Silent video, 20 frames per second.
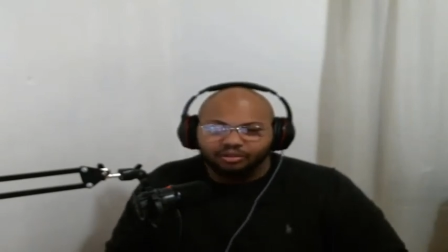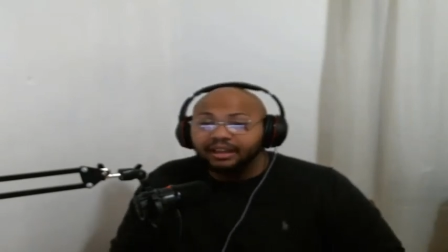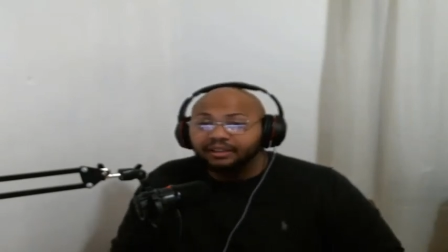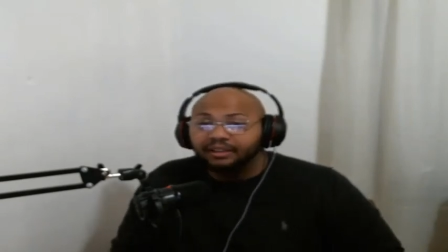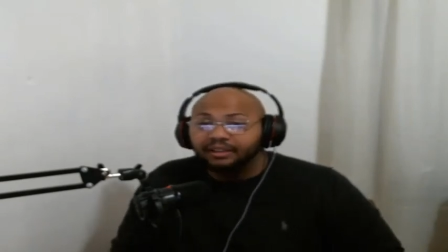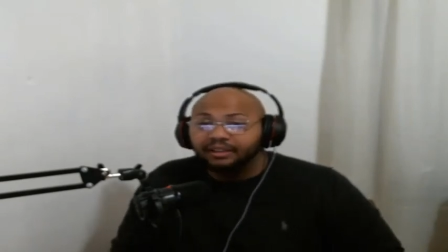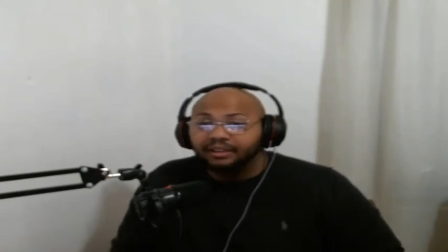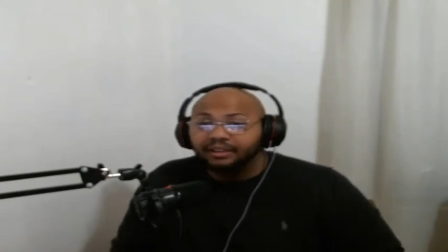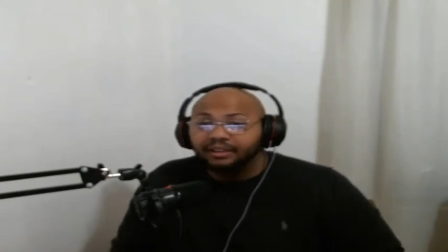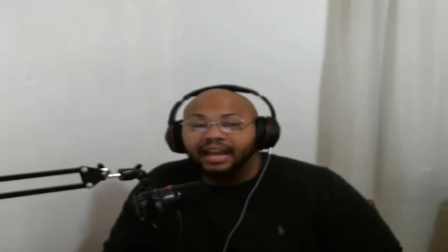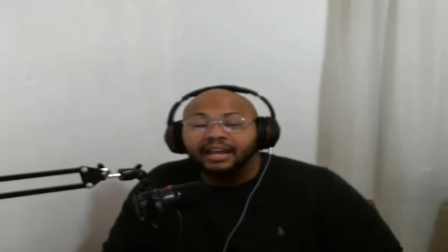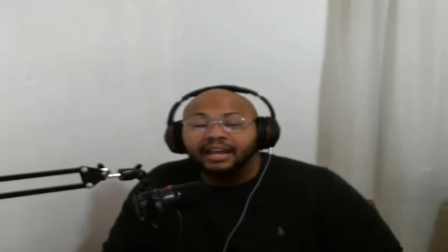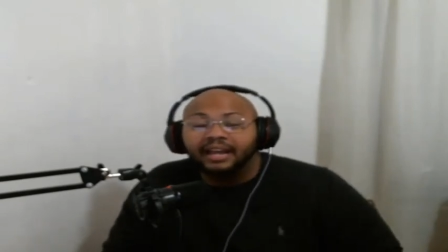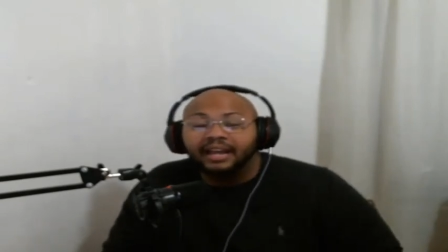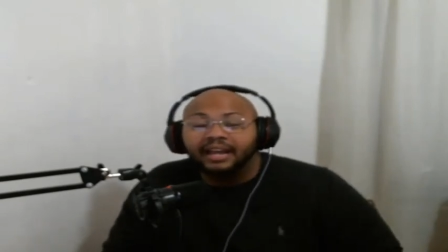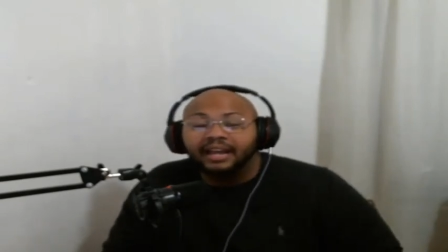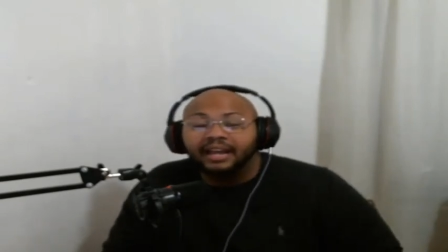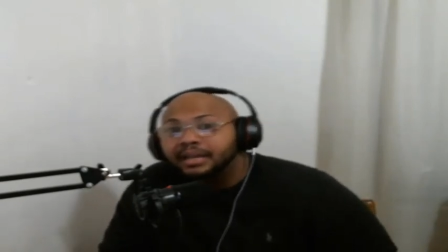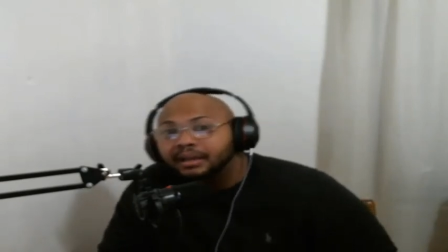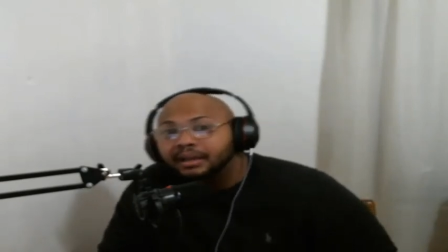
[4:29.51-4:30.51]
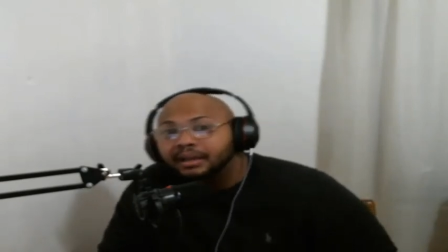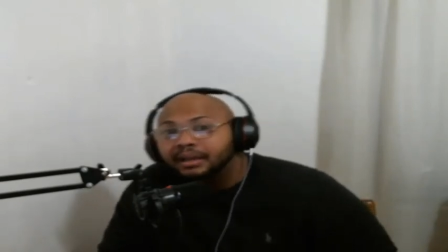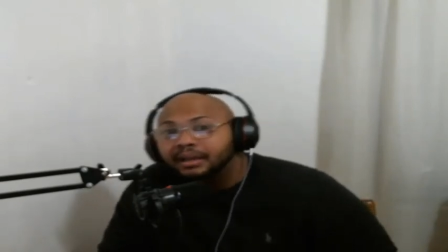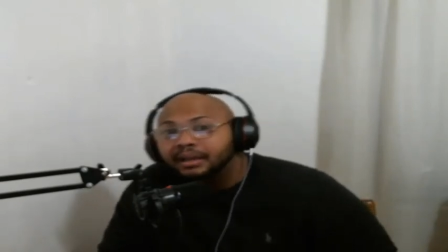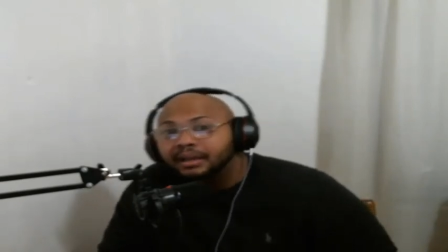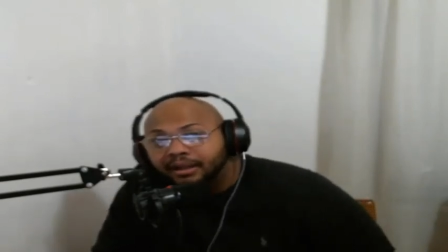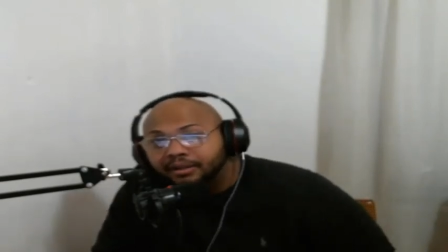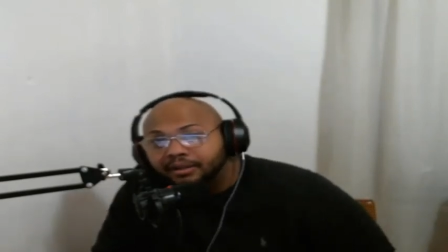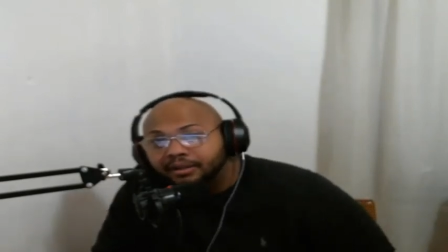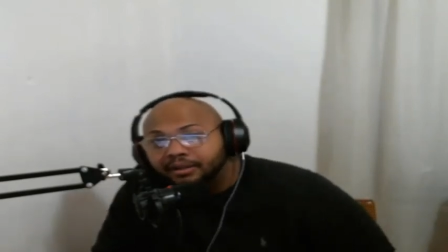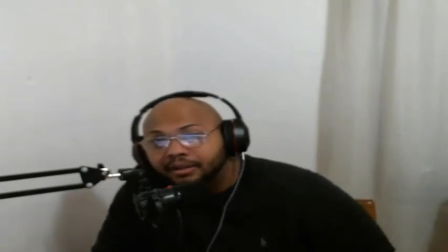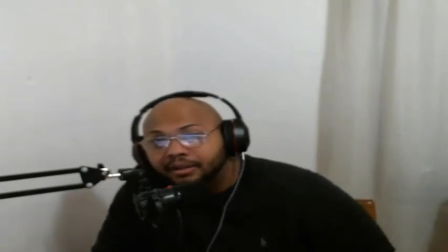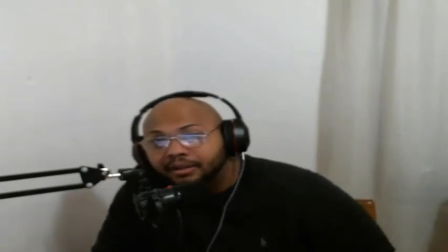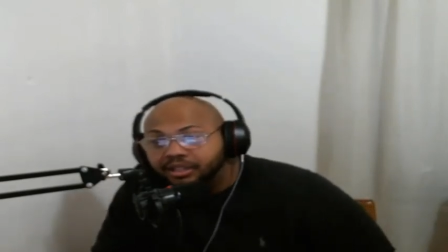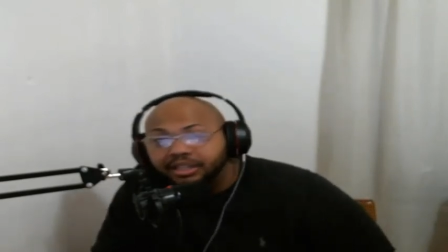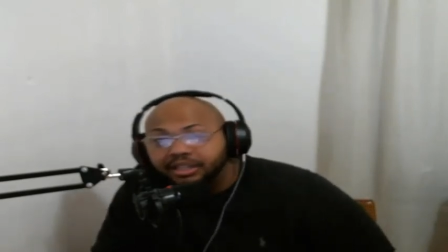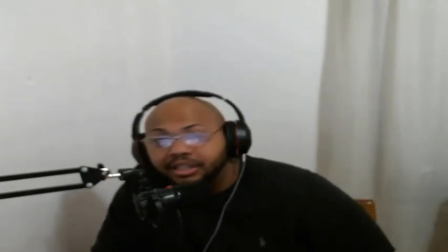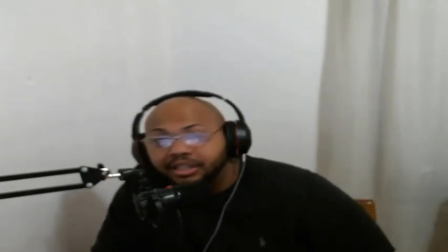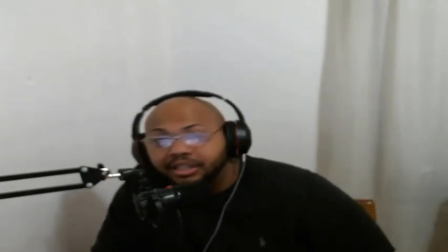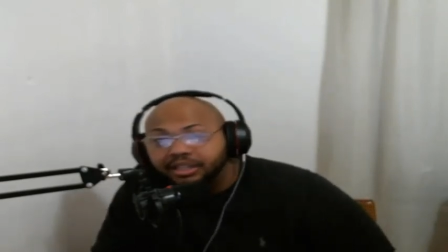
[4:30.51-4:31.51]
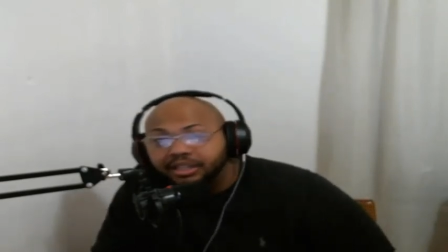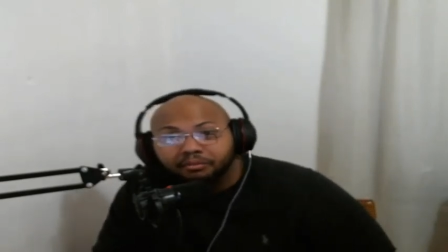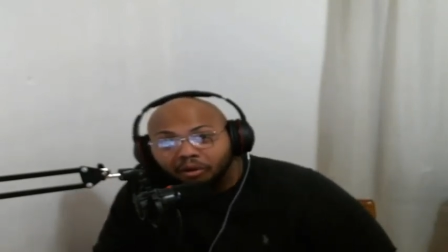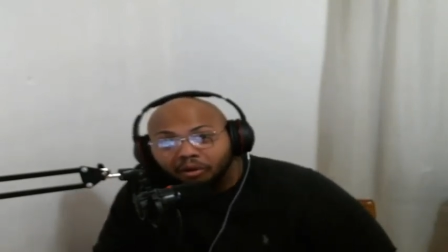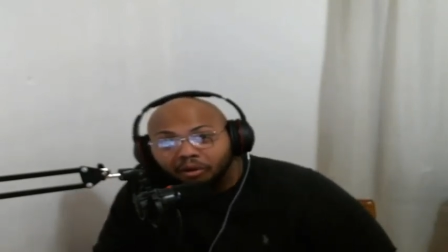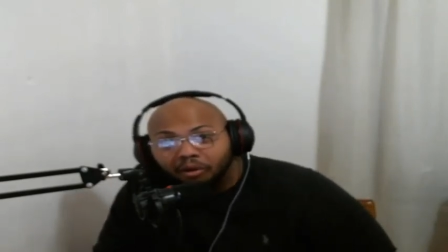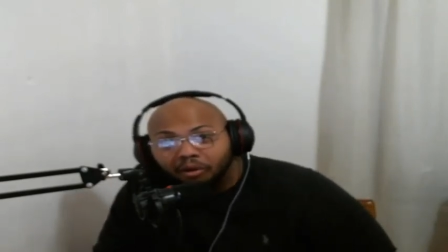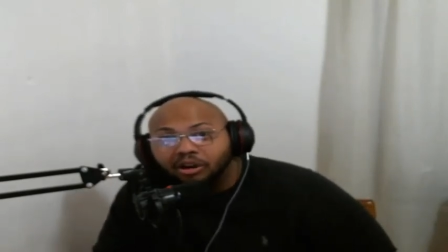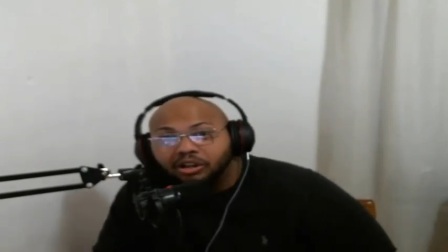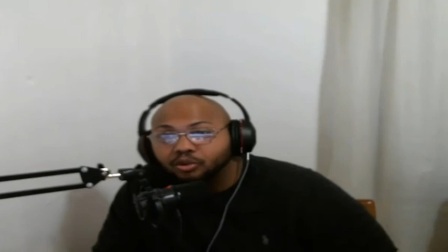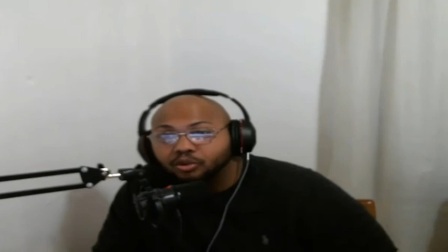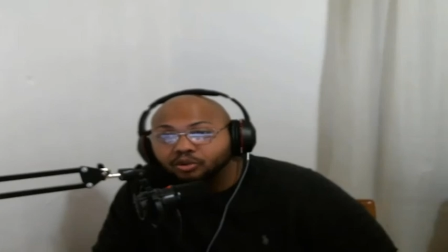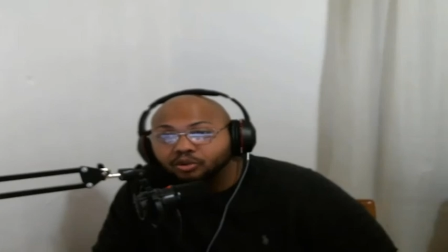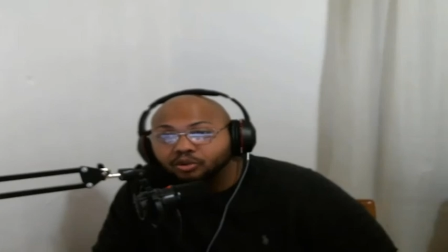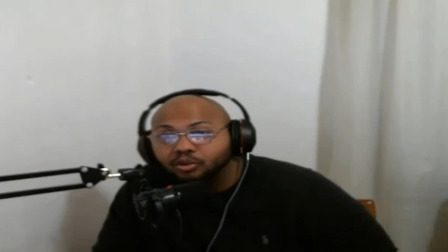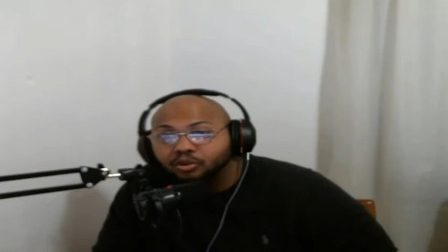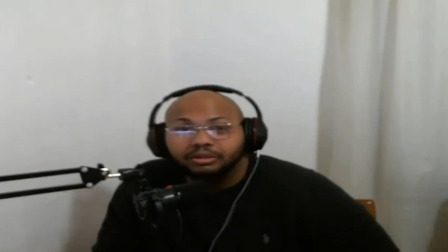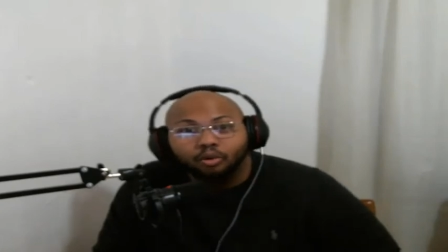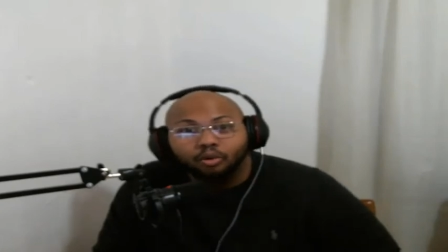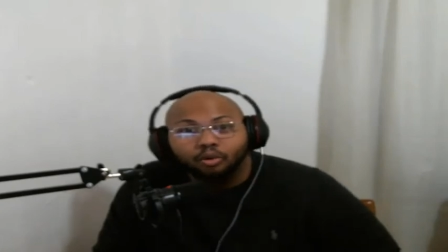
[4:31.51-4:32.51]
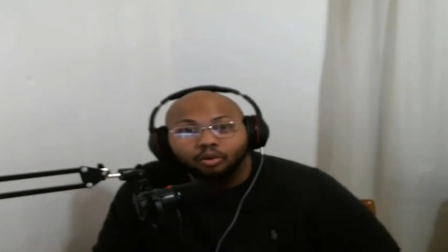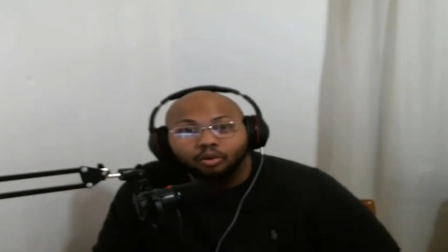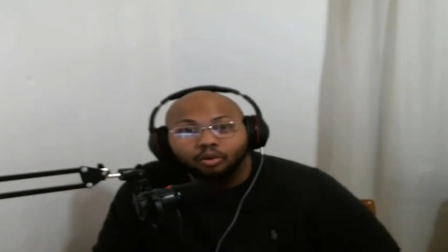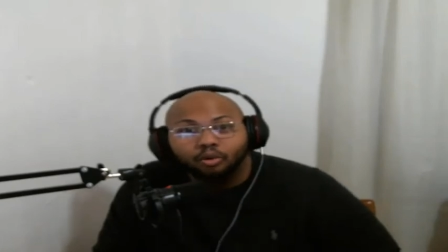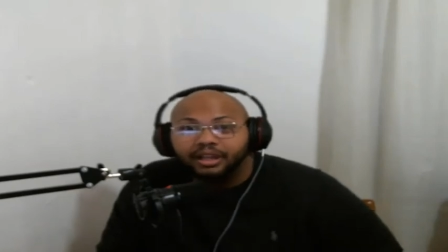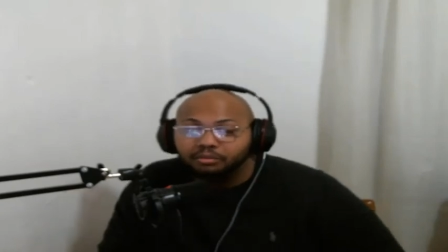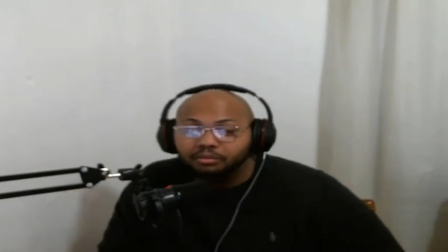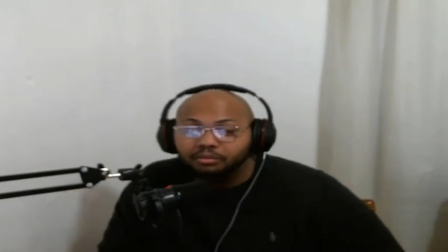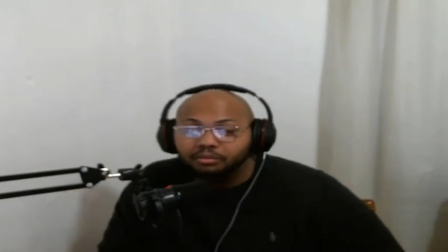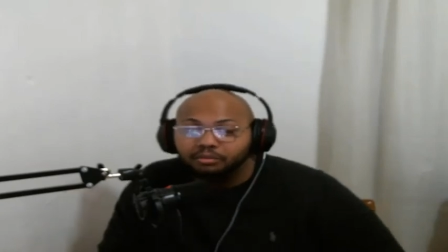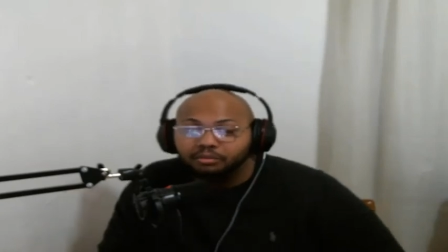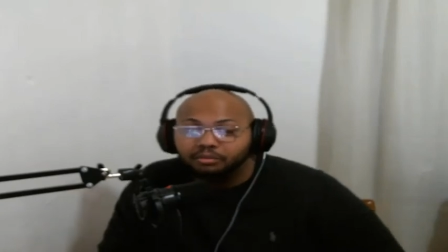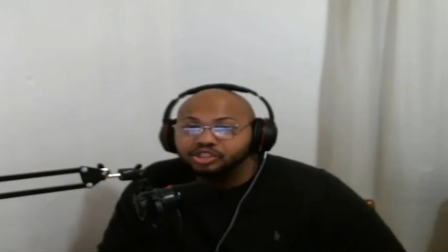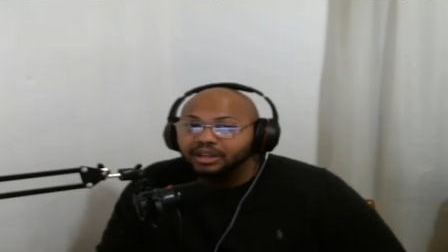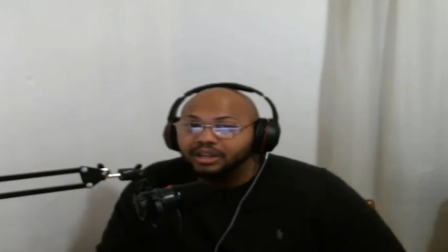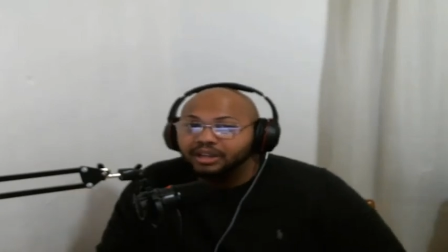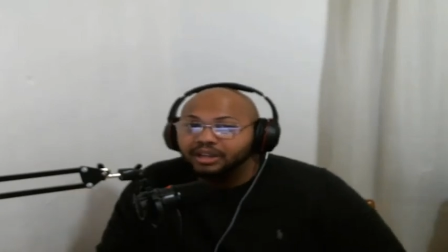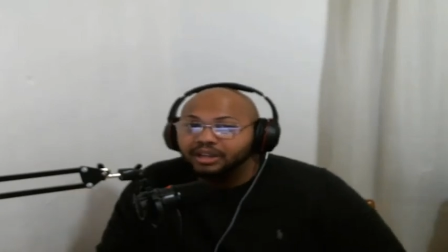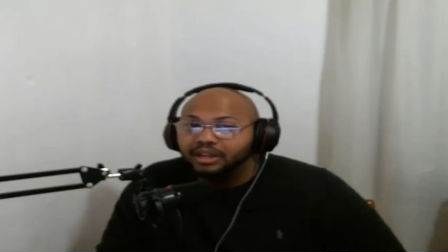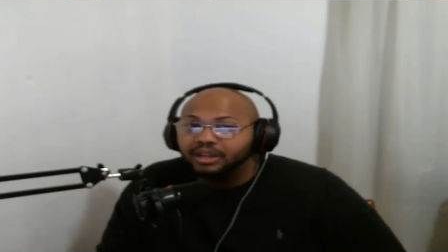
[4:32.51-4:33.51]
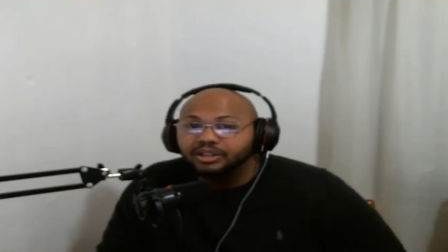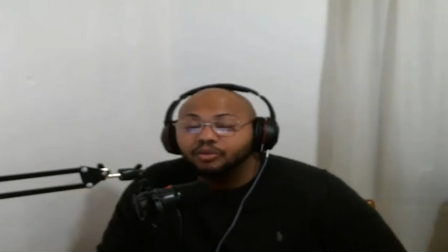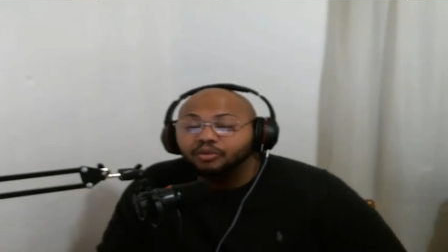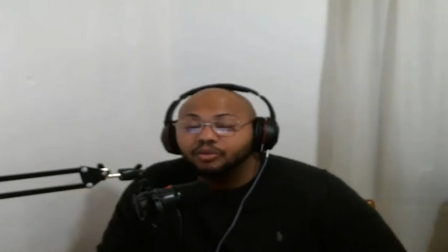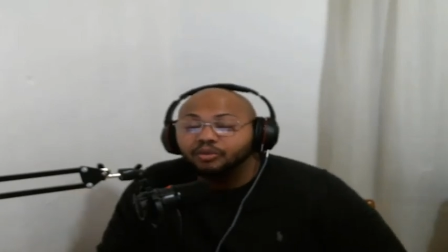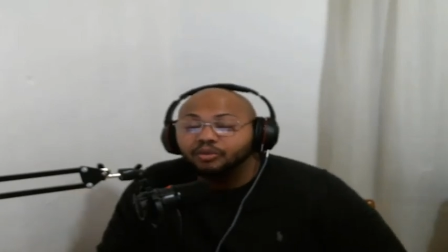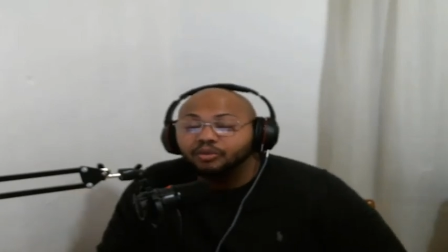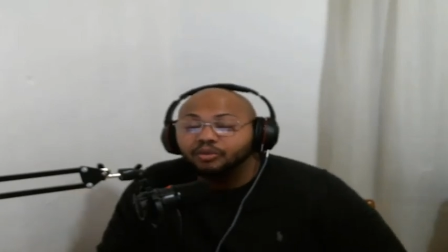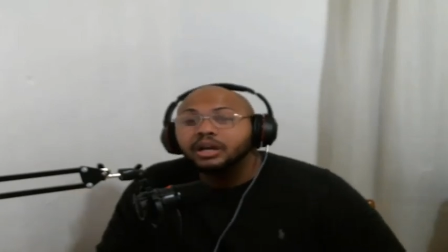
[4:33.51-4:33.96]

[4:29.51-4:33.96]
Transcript: If that, he might hit by the end of March or before the end of March. You never know.